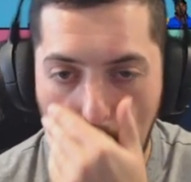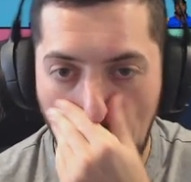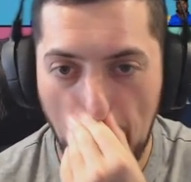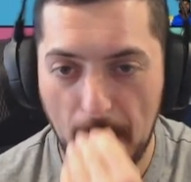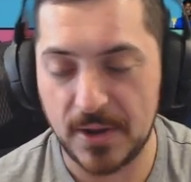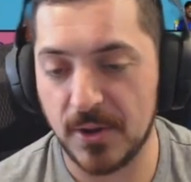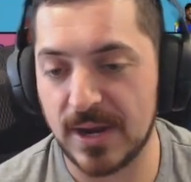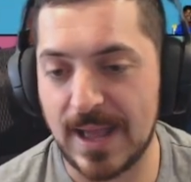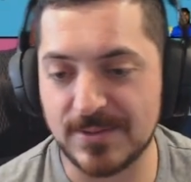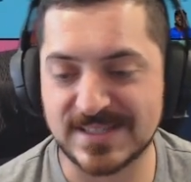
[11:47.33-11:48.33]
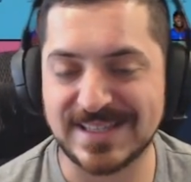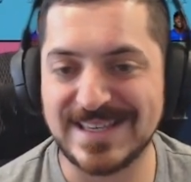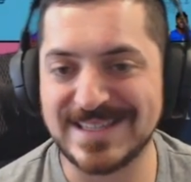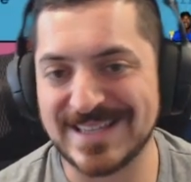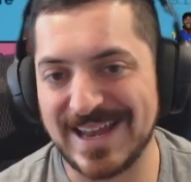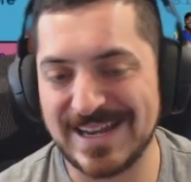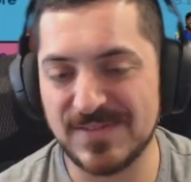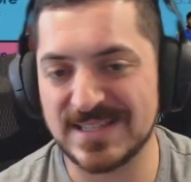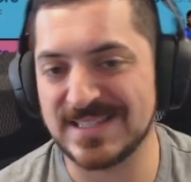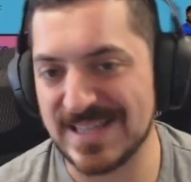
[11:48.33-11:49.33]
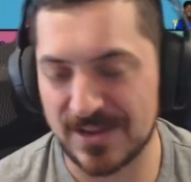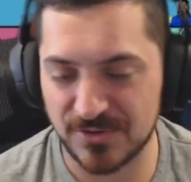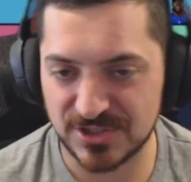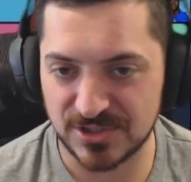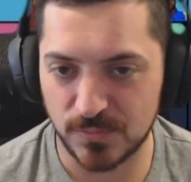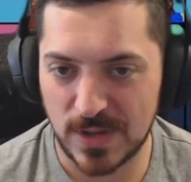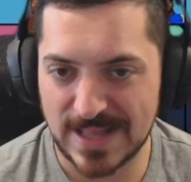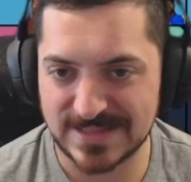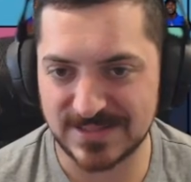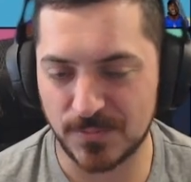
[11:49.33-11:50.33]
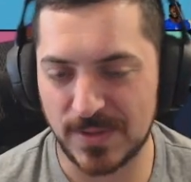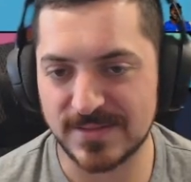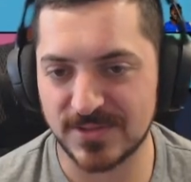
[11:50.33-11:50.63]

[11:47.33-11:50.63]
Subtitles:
All right, you know what? I was lazy. I didn't even see that Christian Watson went.